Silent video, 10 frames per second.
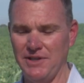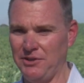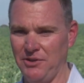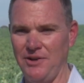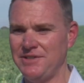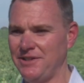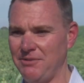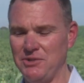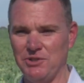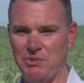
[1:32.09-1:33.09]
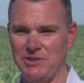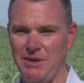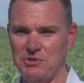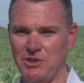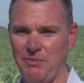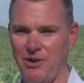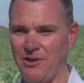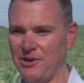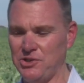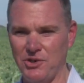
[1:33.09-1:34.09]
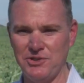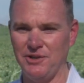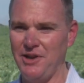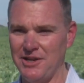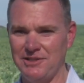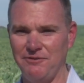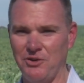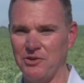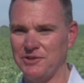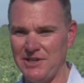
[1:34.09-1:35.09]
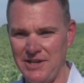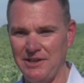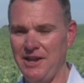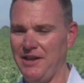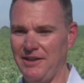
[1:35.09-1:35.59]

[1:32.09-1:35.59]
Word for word: that there isn't a misperception about artichokes. They're not difficult to eat.